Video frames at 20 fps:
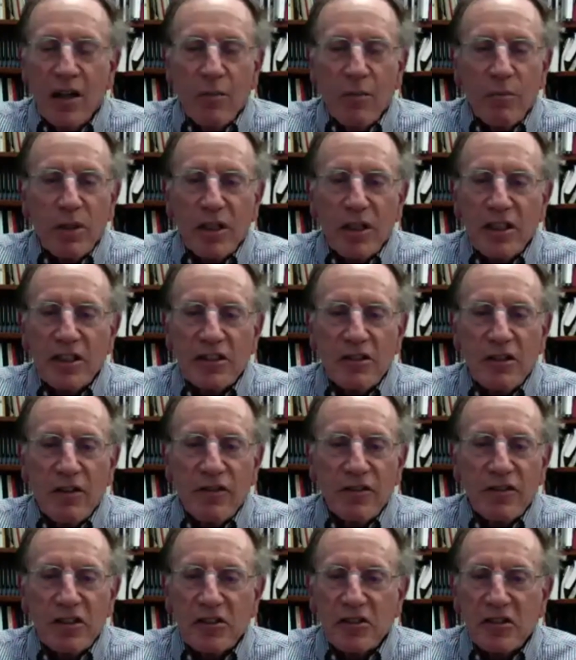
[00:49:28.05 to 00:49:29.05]
Police
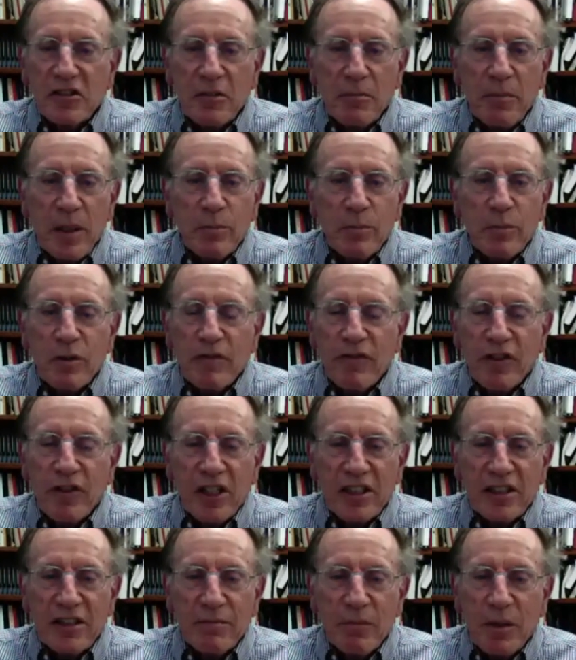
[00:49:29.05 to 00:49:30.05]
officers are
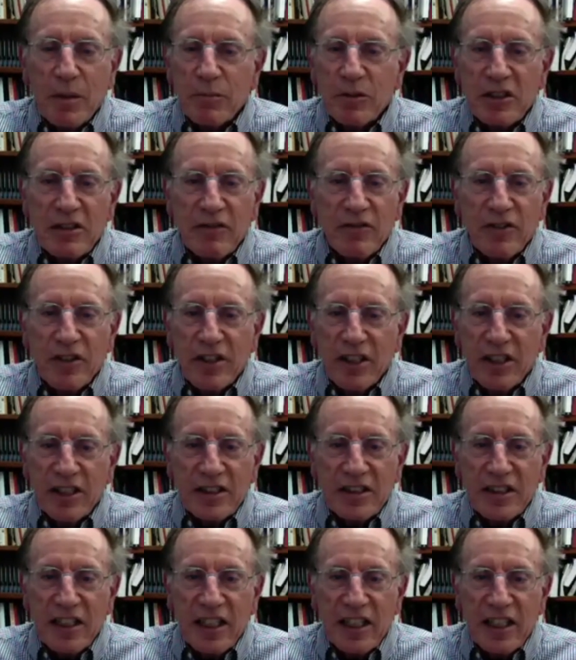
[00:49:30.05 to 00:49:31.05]
members of the
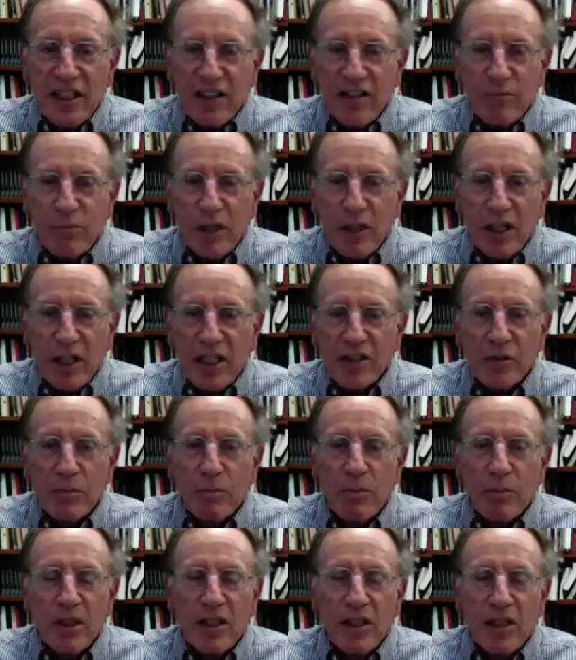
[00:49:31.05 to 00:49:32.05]
executive branch,
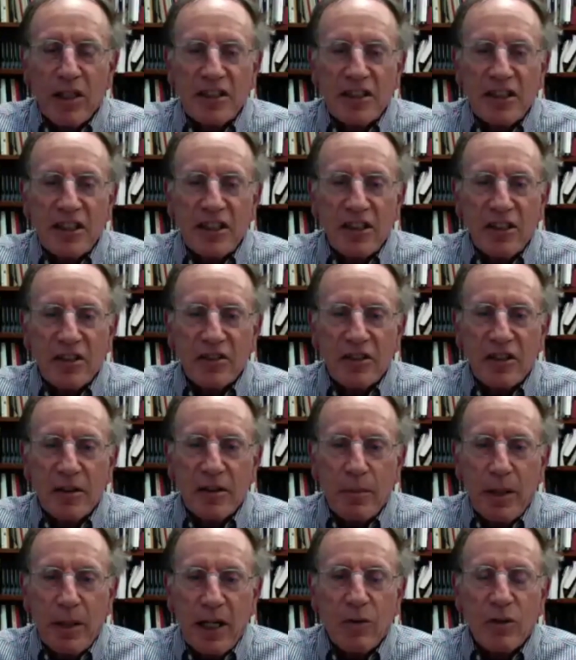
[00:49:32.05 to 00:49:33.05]
but they sit under the
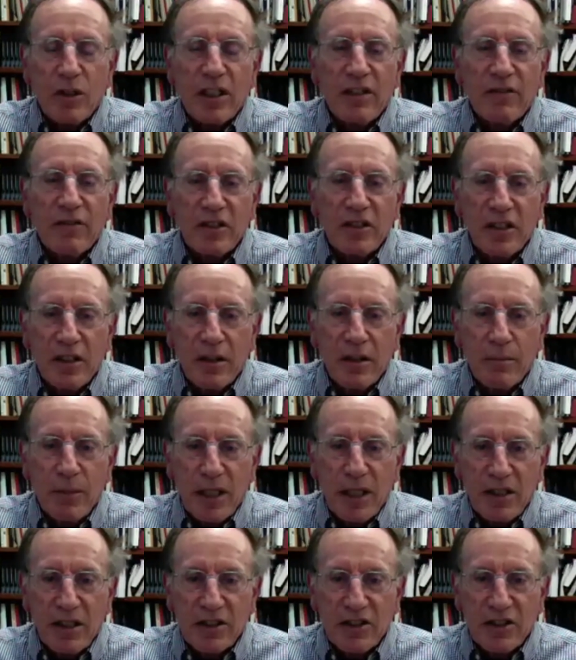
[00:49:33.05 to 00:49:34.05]
power given to them by
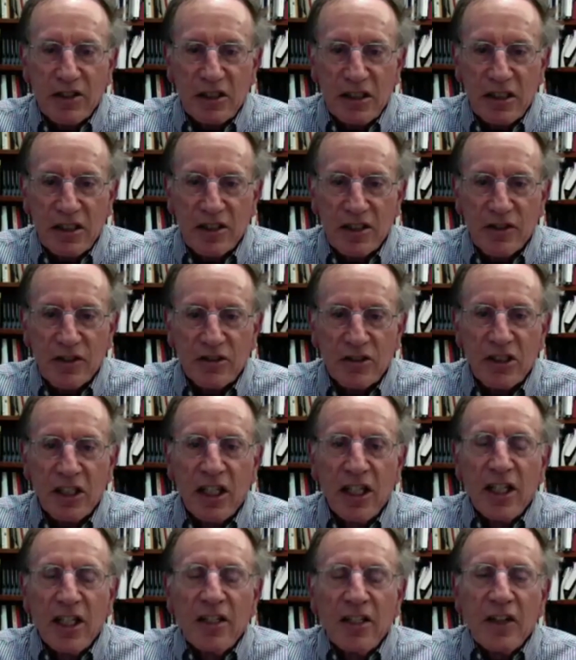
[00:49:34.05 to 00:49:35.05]
legislatures,
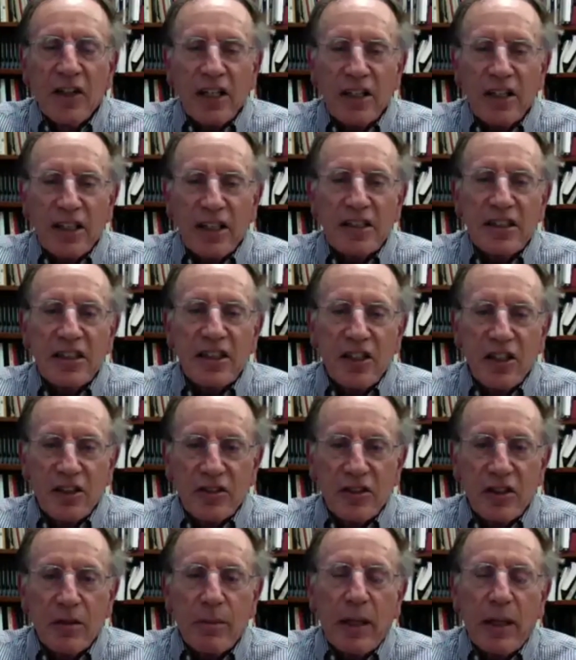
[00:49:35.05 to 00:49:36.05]
and they sit
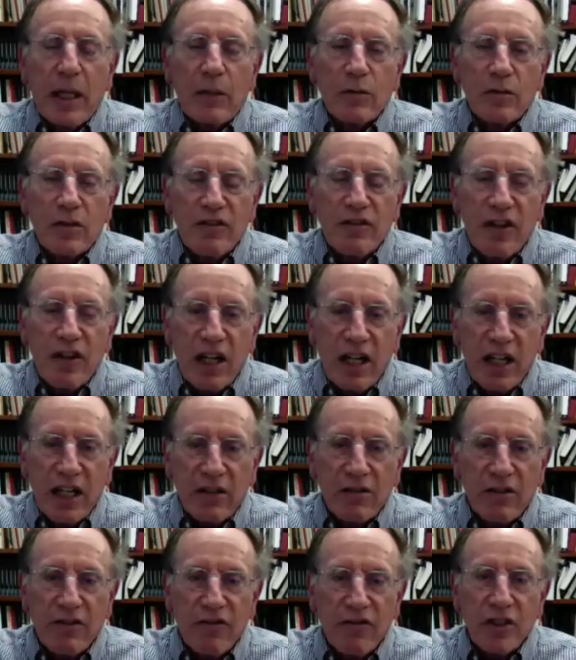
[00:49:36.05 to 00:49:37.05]
under the power of
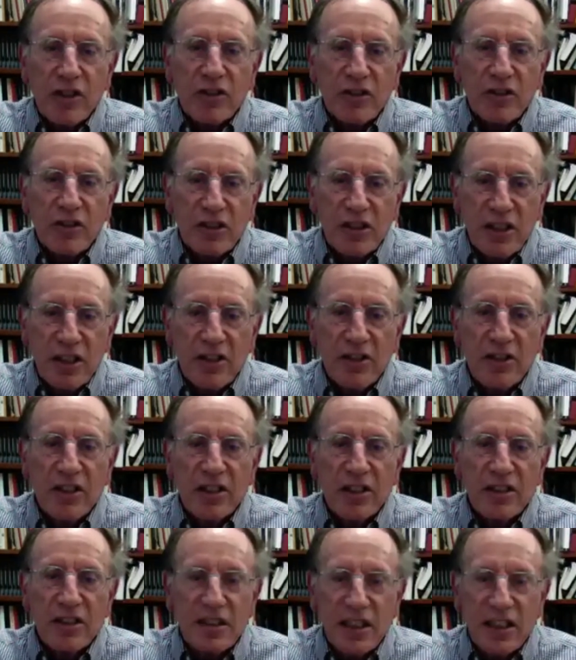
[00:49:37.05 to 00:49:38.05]
higher officials in the
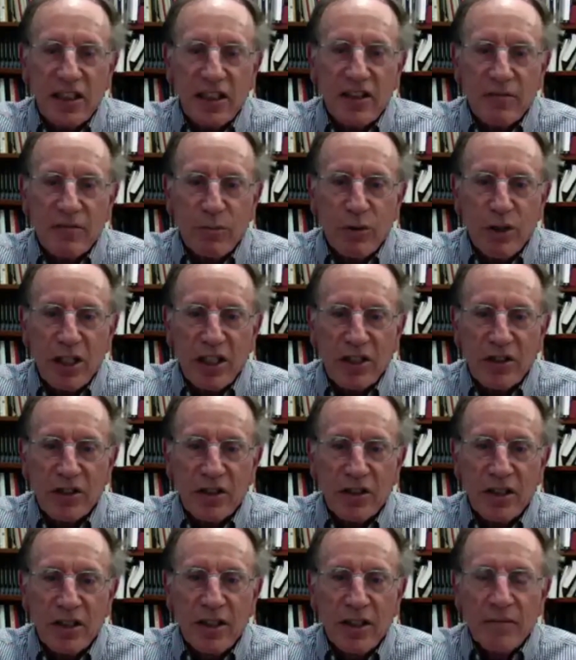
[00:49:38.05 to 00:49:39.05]
executive
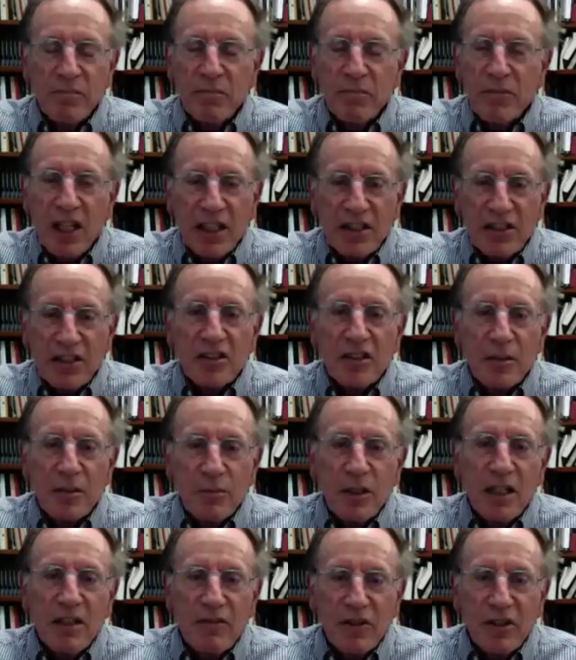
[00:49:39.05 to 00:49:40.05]
branch. At some
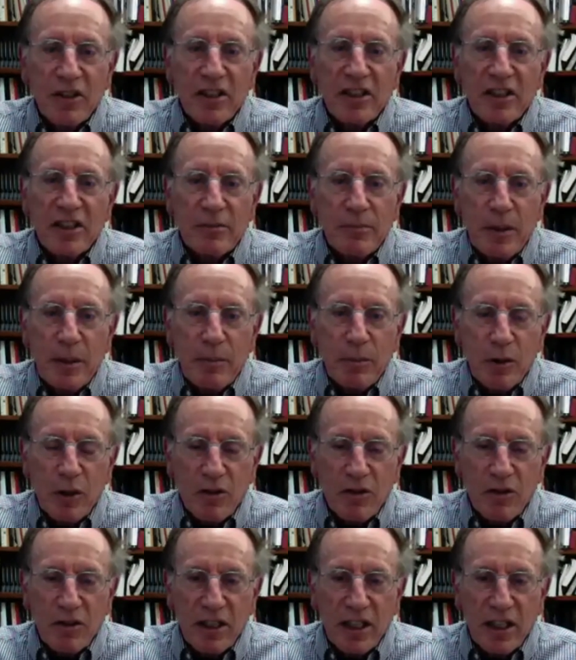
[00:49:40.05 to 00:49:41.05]
level, these people
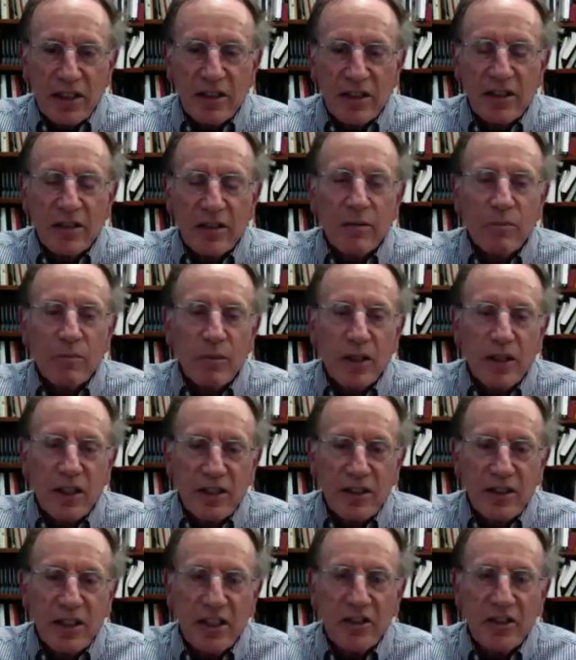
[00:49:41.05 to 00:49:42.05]
are elected, but they
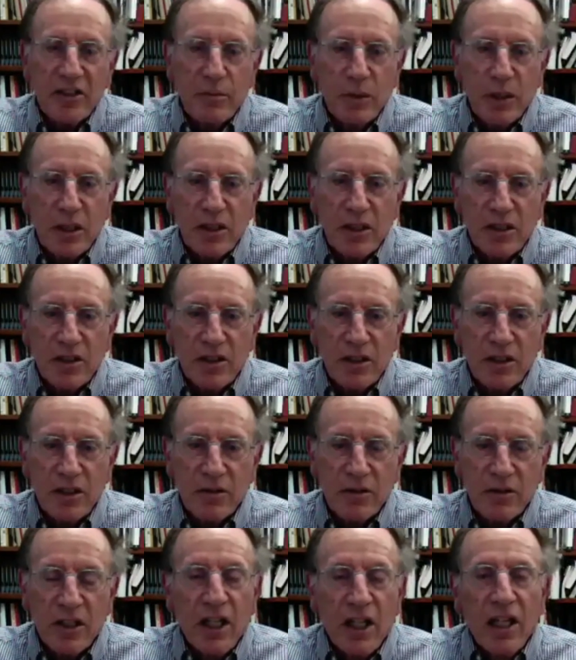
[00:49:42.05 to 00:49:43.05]
tend to be unknown.